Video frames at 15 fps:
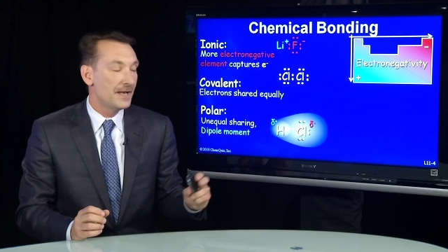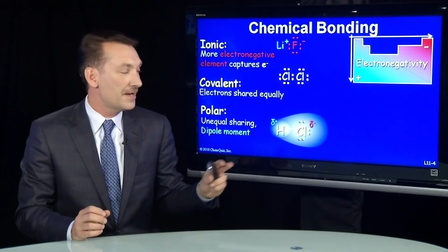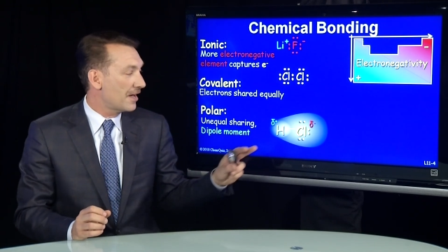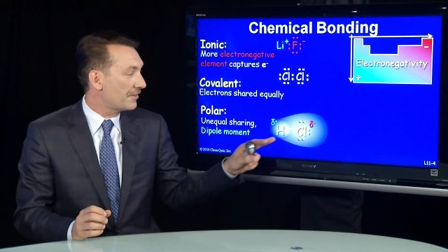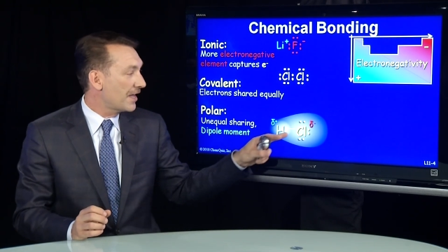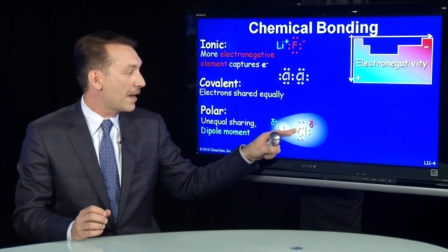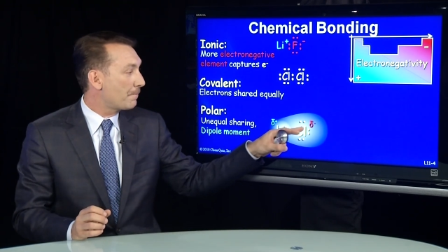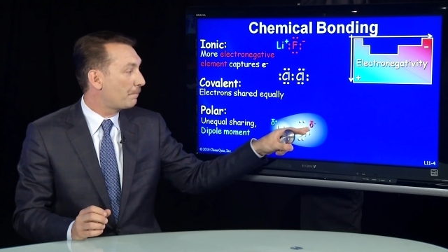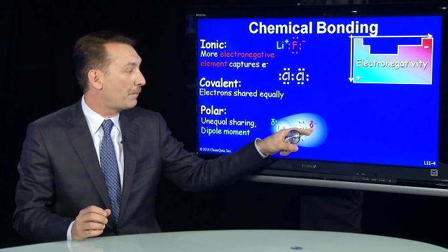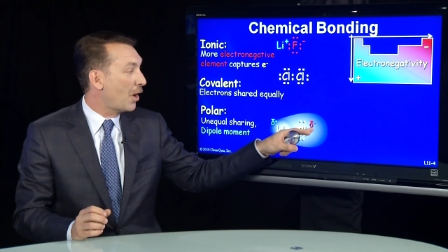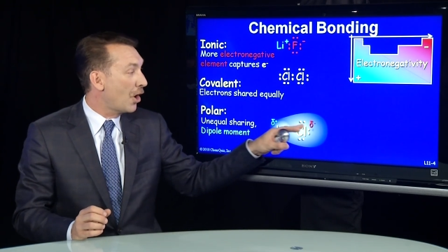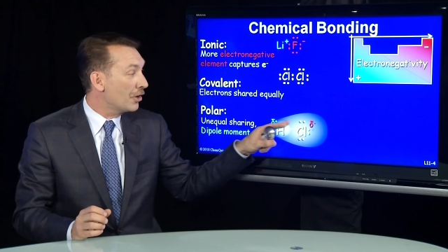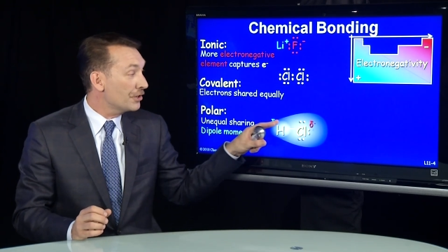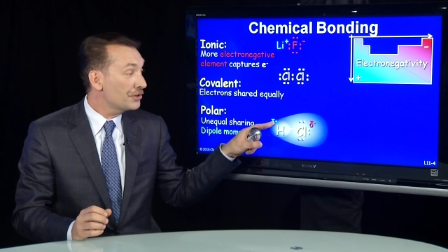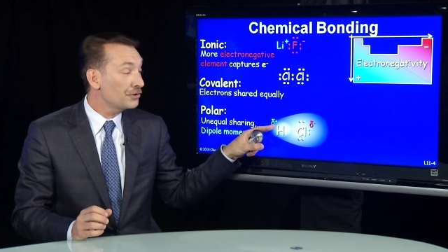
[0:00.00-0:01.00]
Now that
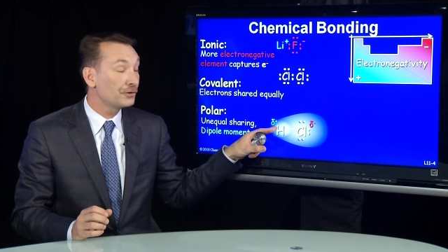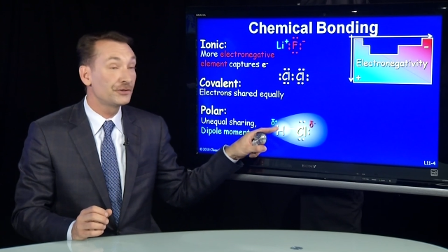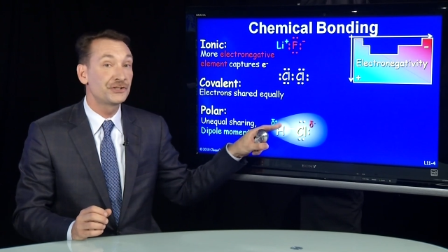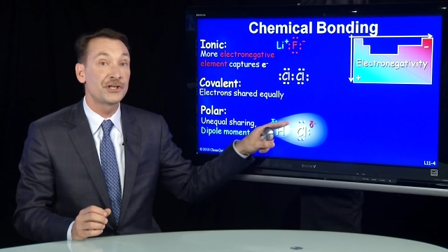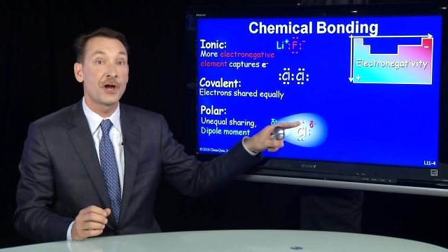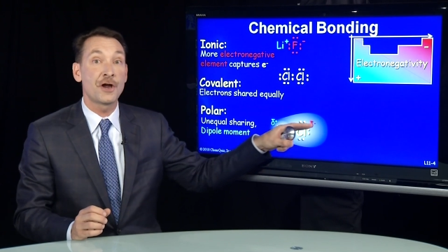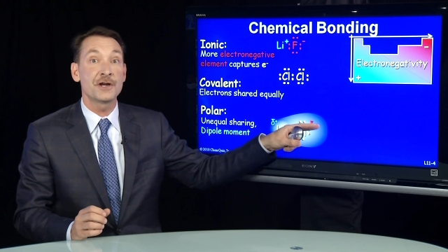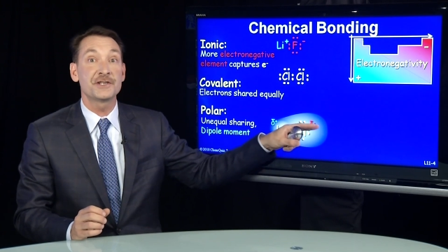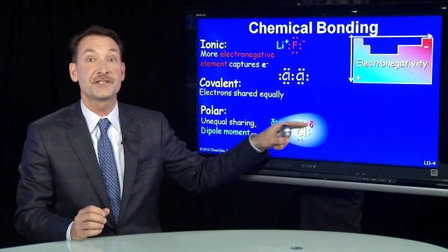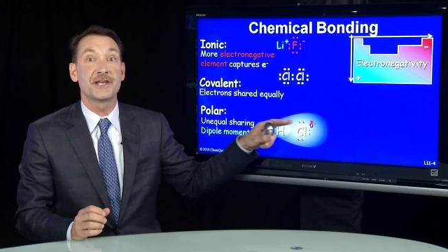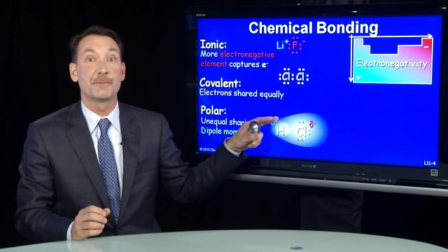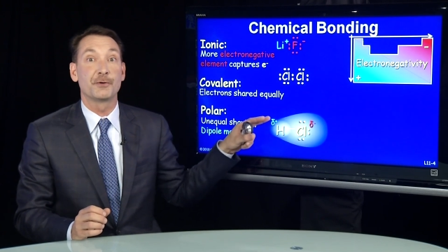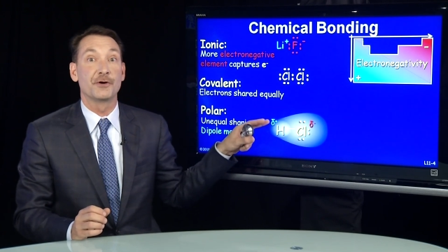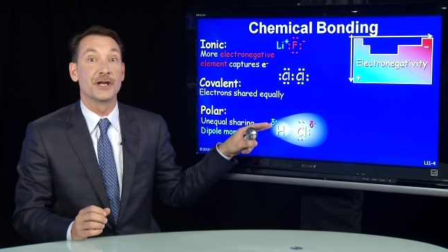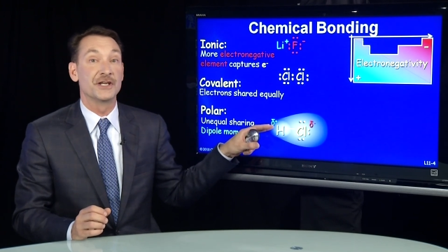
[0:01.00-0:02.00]
partial charge
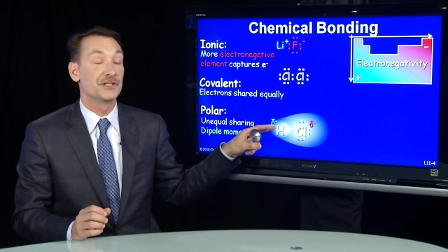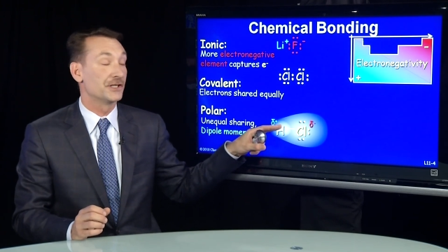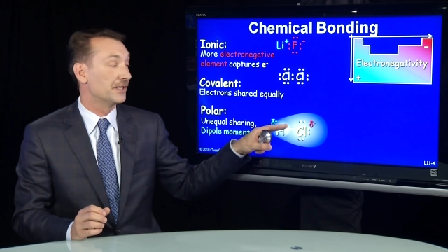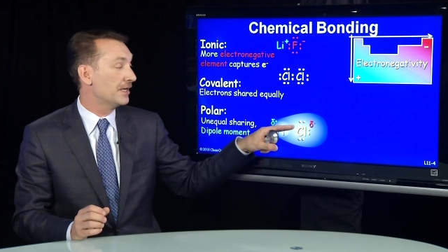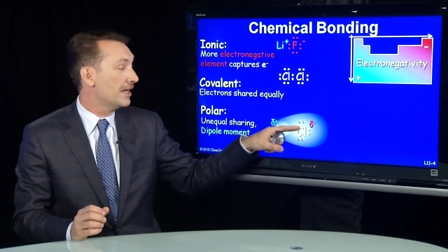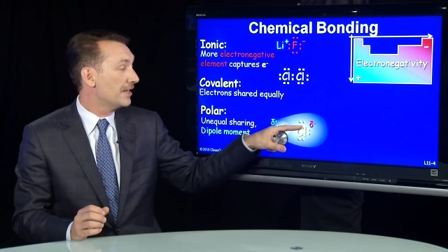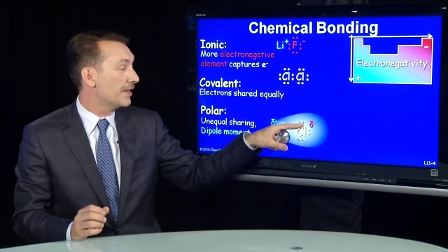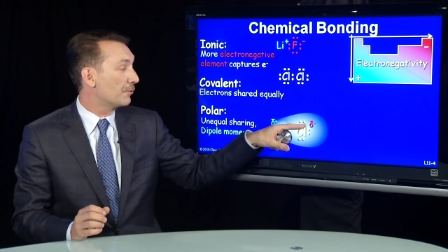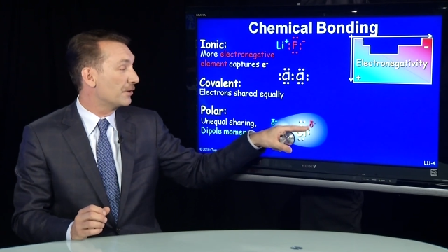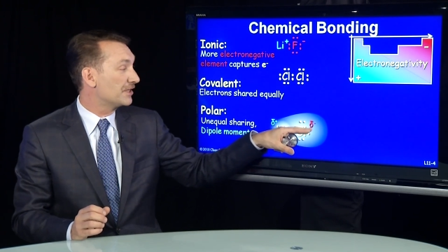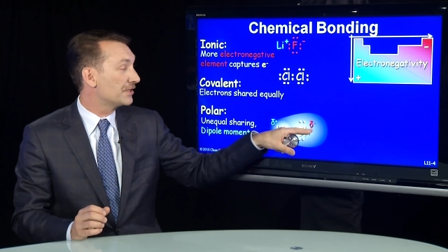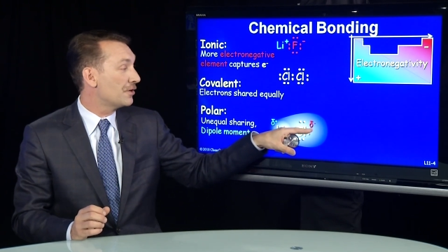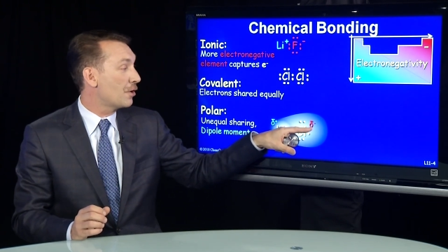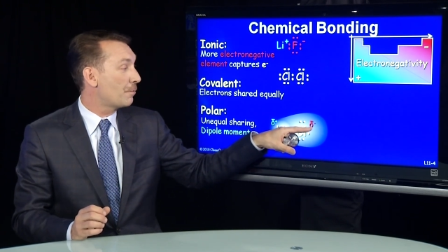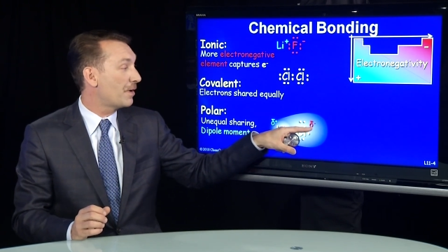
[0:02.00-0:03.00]
separation that we
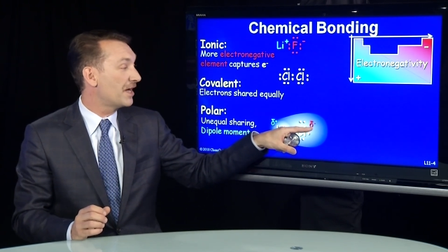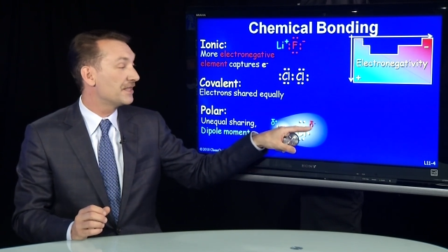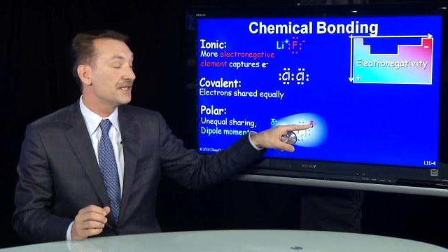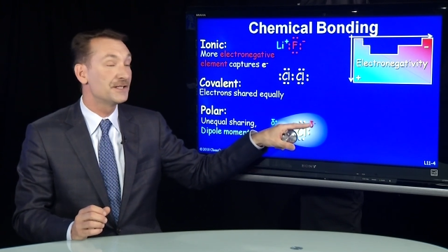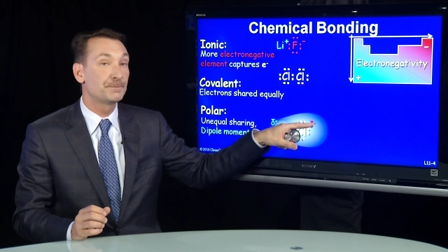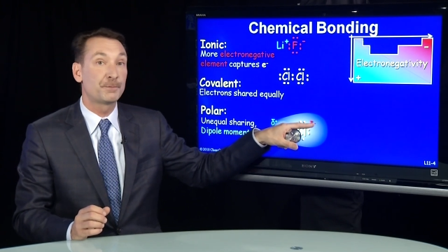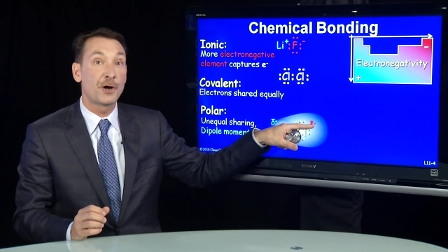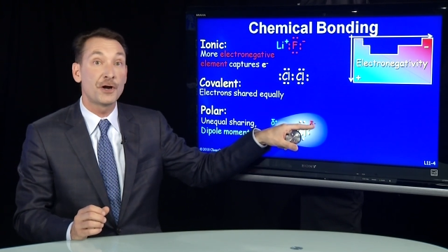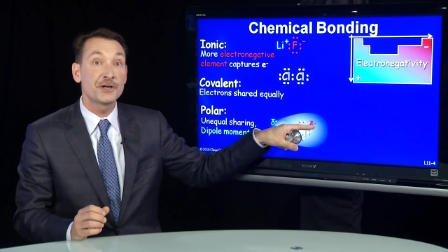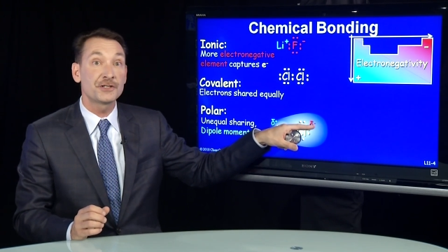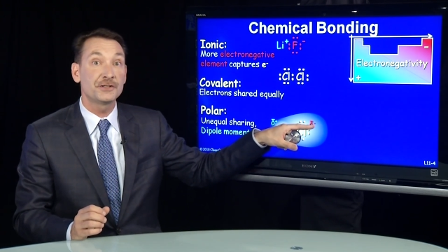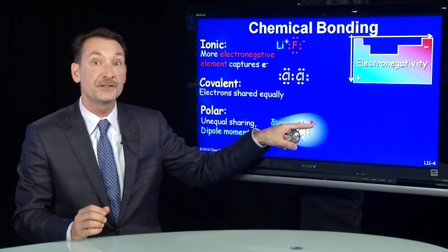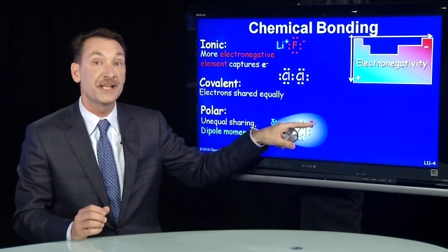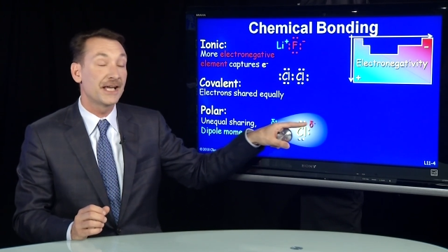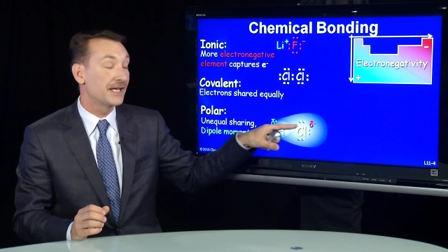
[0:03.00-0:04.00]
denote by these
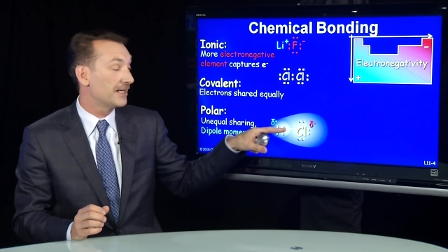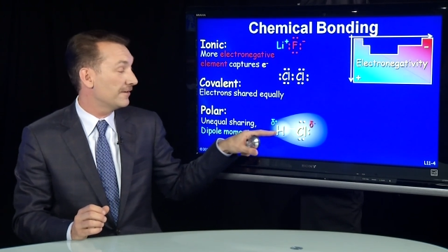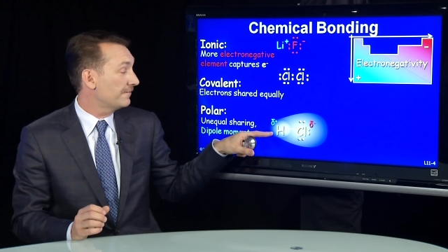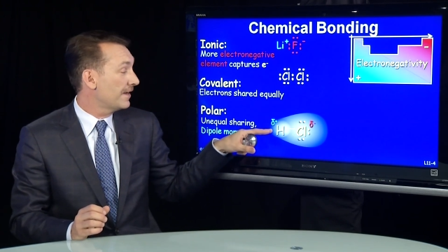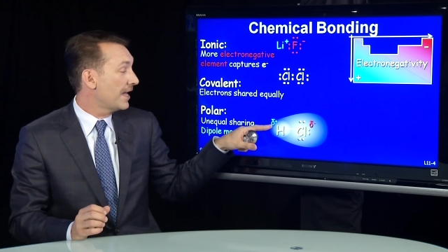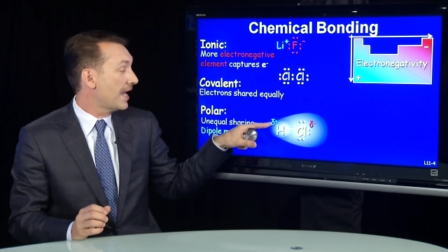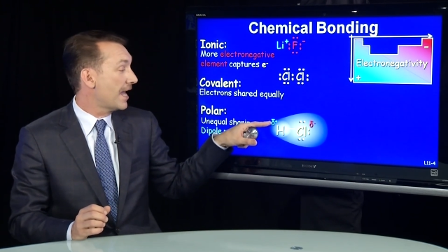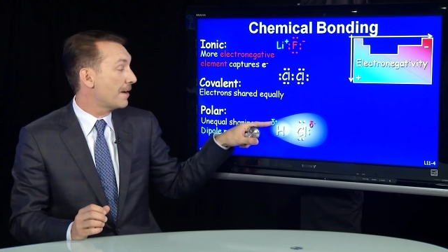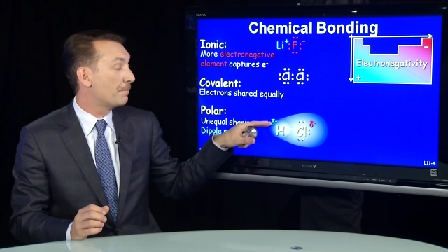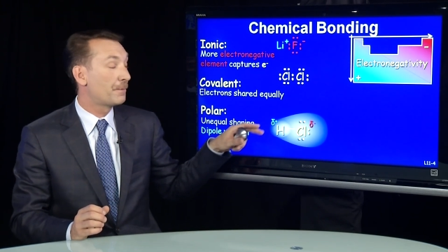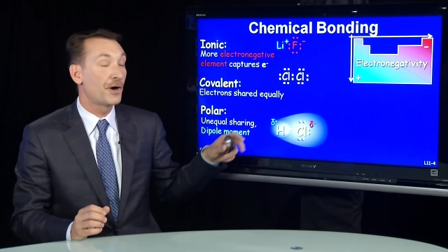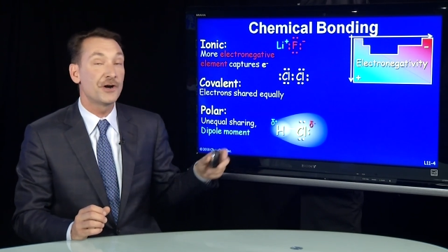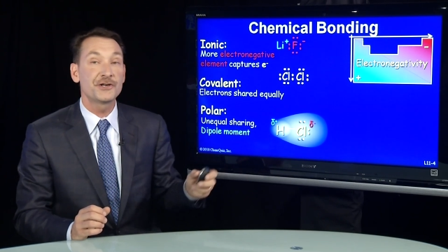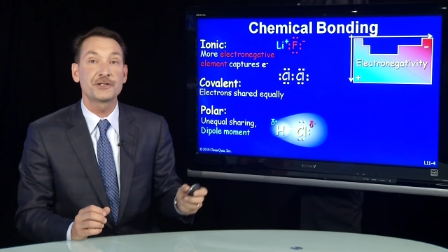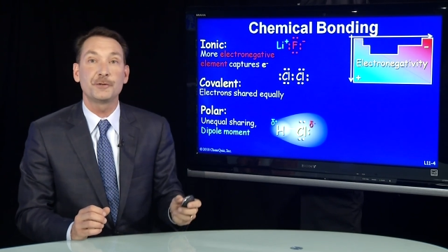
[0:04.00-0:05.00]
partial negative and
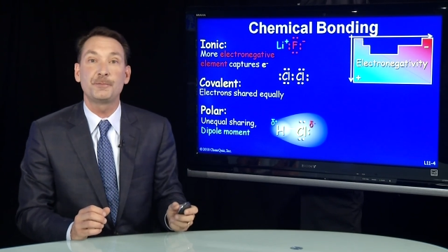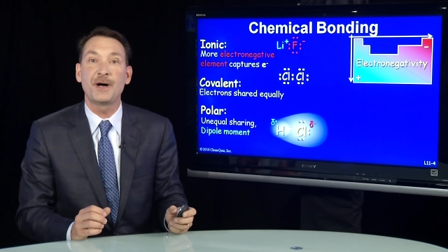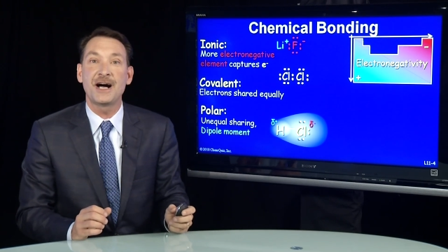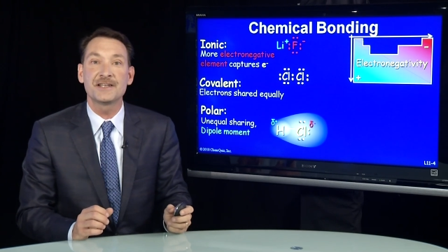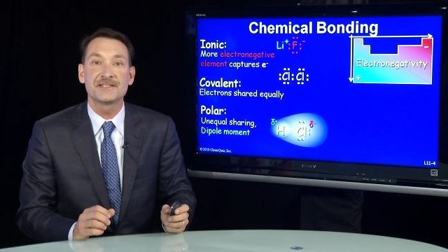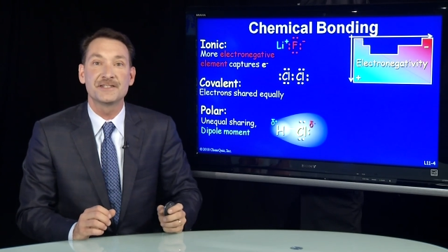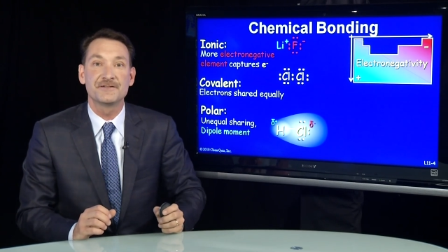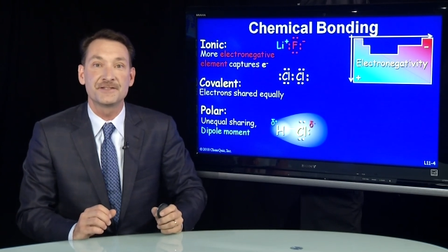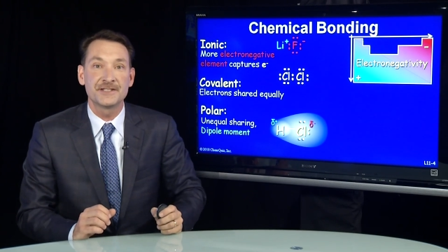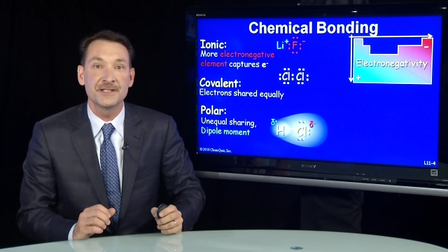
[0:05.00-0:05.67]
partial positive